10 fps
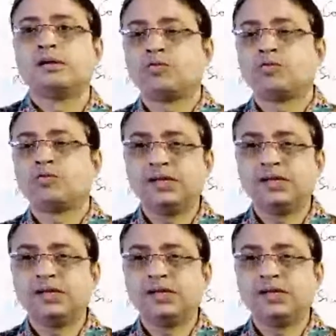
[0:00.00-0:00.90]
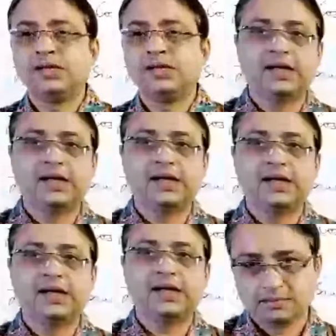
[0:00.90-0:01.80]
$20
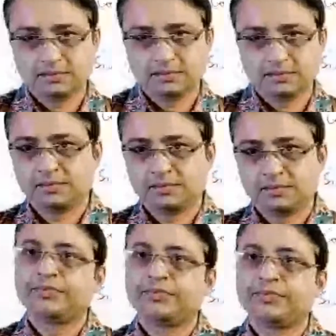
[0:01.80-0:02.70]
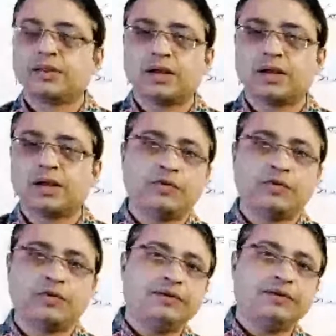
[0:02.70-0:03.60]
gone. I'm
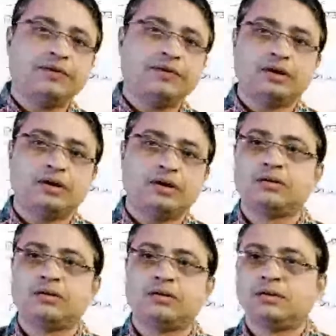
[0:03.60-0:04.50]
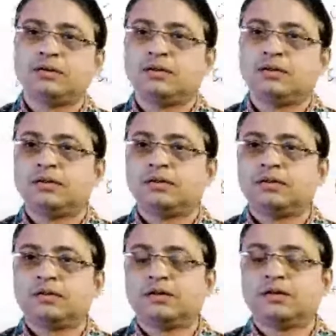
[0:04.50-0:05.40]
waiting for
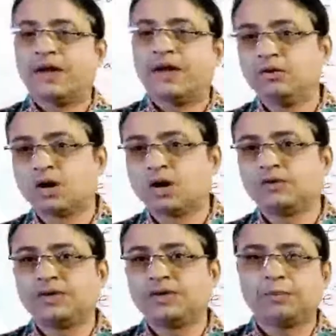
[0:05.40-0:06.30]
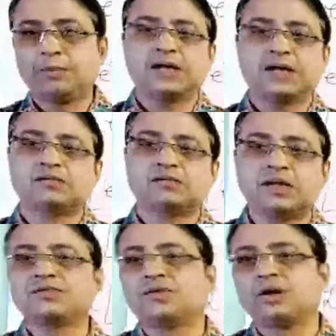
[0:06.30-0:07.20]
the value of Laplace
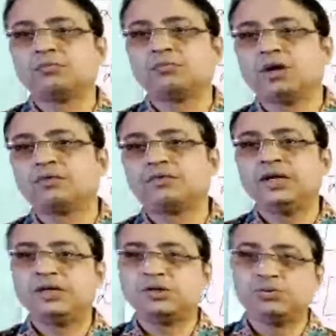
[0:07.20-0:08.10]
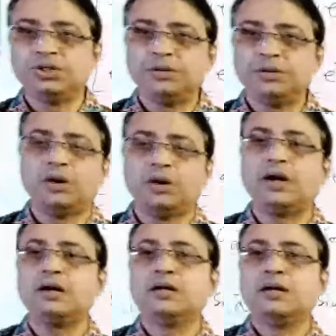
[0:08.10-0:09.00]
transform of e to the
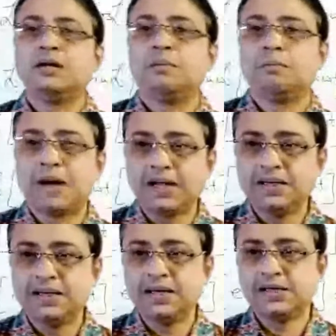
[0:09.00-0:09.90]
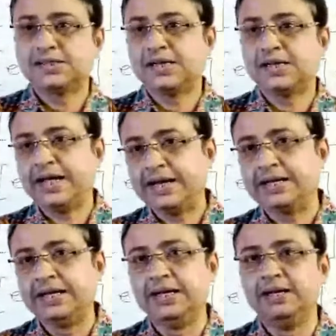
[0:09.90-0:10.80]
power minus at
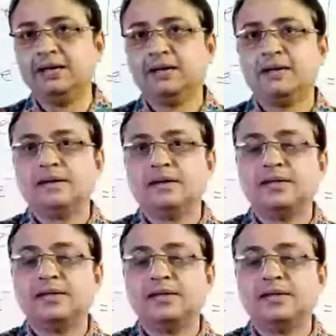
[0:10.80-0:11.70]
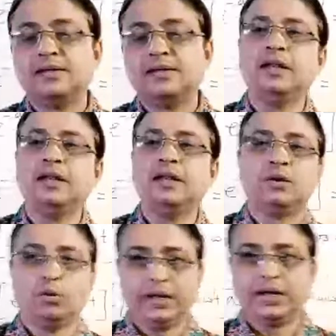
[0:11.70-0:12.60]
sine
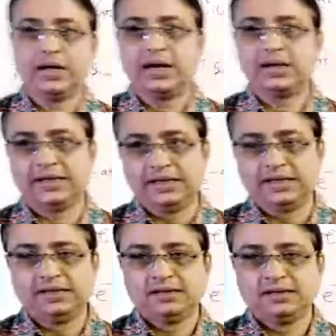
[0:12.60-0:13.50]
omega t.